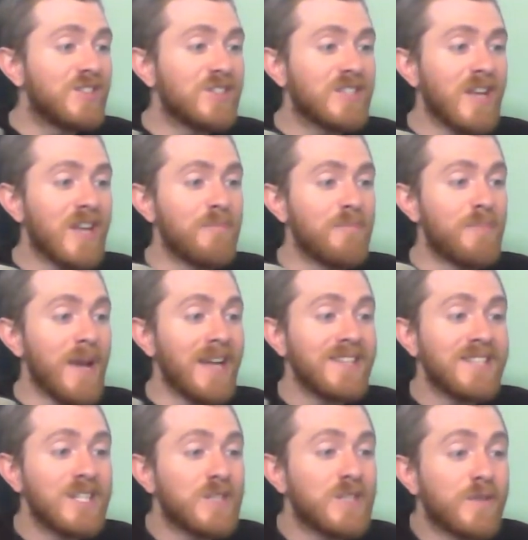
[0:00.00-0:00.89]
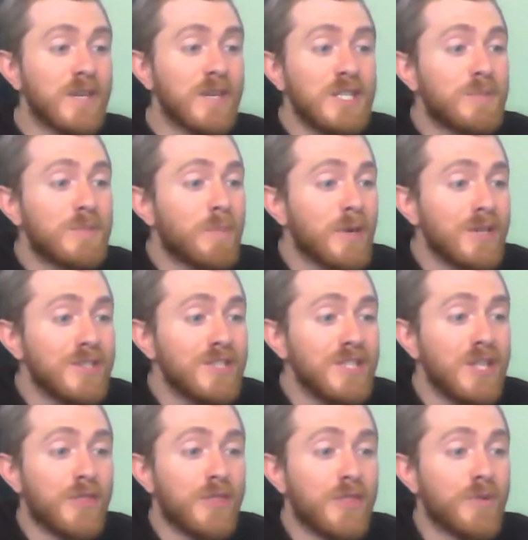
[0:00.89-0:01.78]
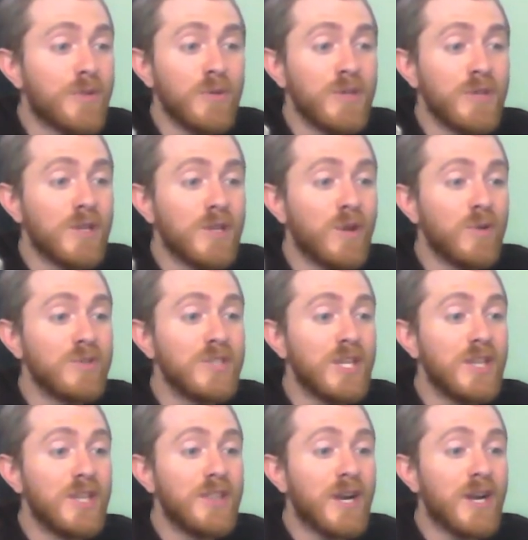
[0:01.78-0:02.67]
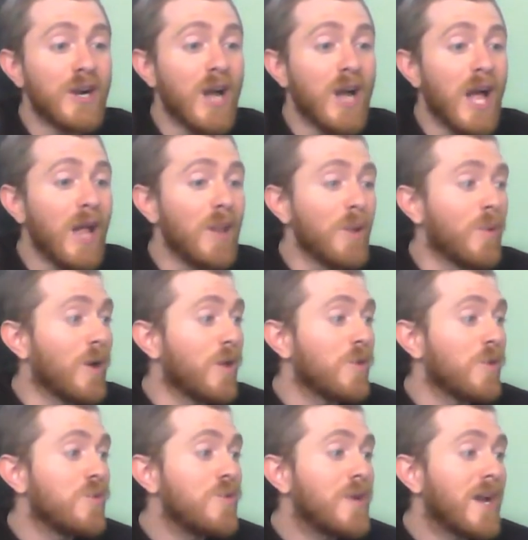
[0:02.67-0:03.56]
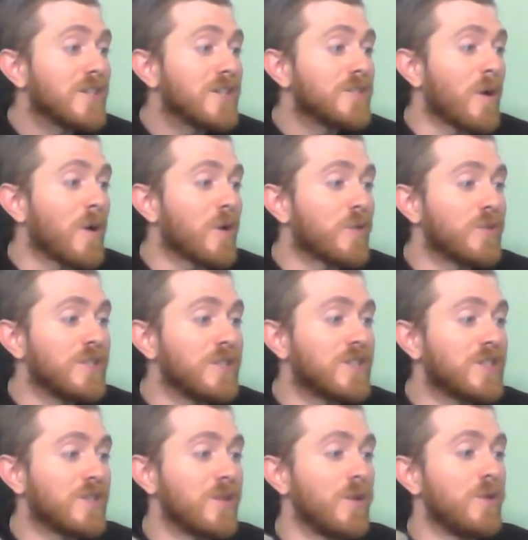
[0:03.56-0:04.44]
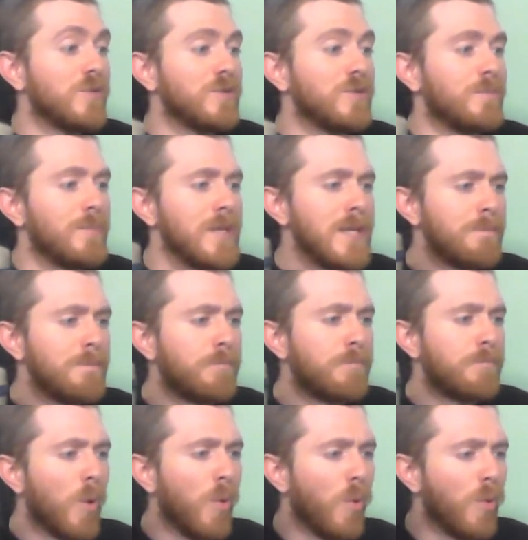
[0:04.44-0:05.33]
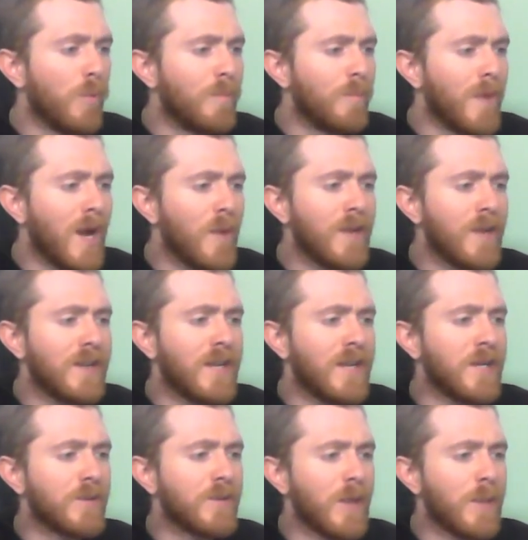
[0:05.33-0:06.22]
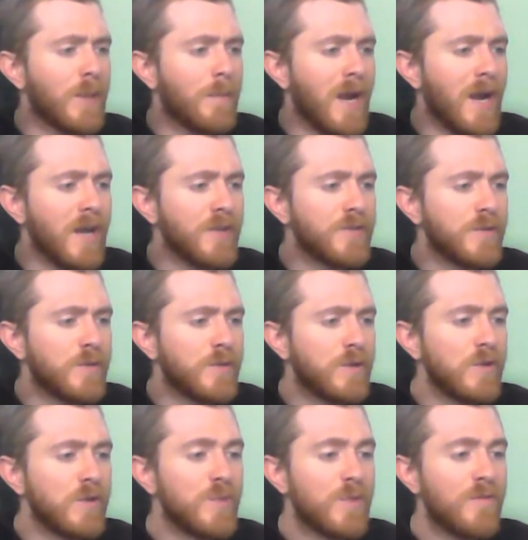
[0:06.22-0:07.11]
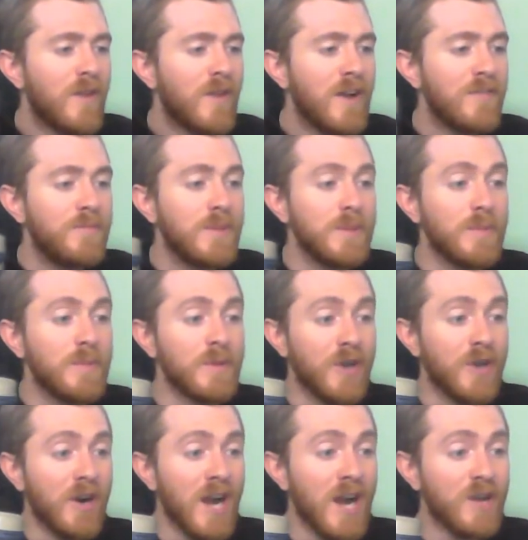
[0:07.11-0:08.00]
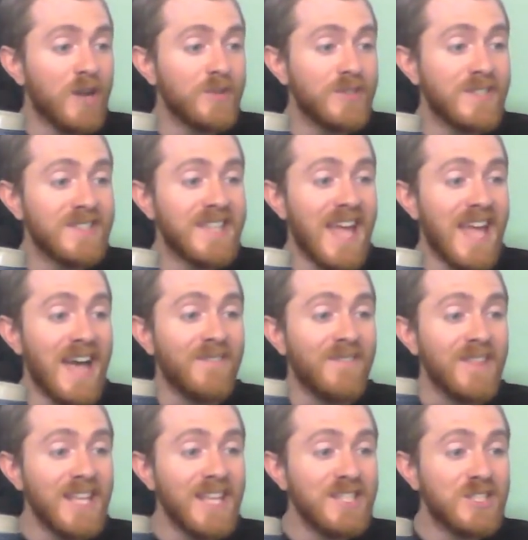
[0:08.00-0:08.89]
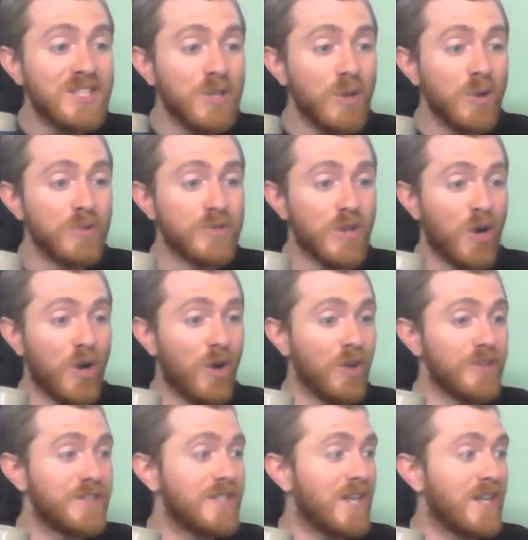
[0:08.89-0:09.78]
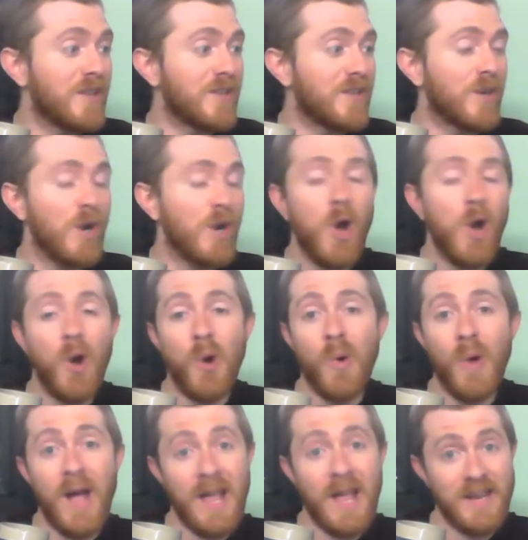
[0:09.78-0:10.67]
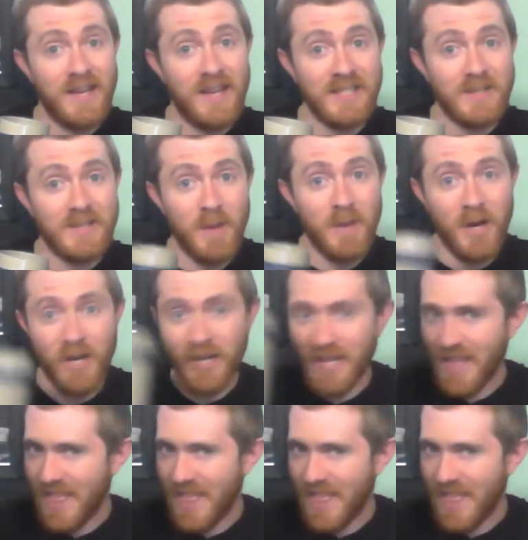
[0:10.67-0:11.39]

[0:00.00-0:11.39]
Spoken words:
Just have baskets for each person and throw the clothes in there. LOL, who cares about creased clothes? Be bold. My way of getting around the piles of clothes with 5 people in our house is to have less clothes altogether. Oh, and nice mug.